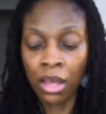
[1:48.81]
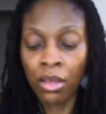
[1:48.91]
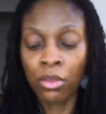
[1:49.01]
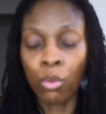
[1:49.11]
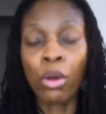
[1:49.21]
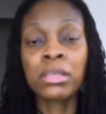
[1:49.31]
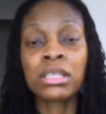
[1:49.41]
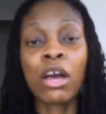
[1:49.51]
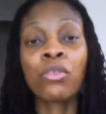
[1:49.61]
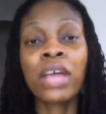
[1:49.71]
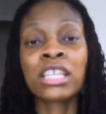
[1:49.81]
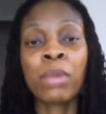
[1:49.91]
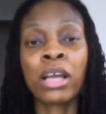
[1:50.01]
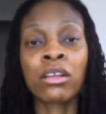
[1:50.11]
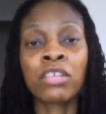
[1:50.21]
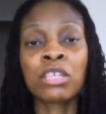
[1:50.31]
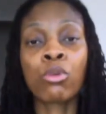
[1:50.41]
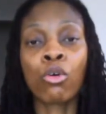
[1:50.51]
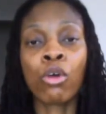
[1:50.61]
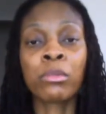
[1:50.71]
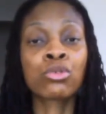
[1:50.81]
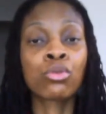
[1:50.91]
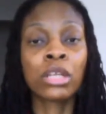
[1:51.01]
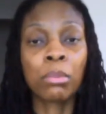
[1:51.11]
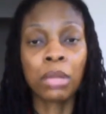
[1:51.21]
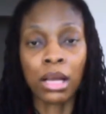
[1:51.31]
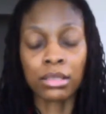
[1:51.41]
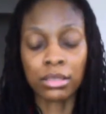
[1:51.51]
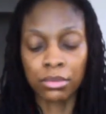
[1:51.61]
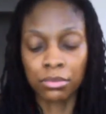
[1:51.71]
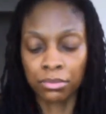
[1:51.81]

The women's health aspect of this program is truly a plus.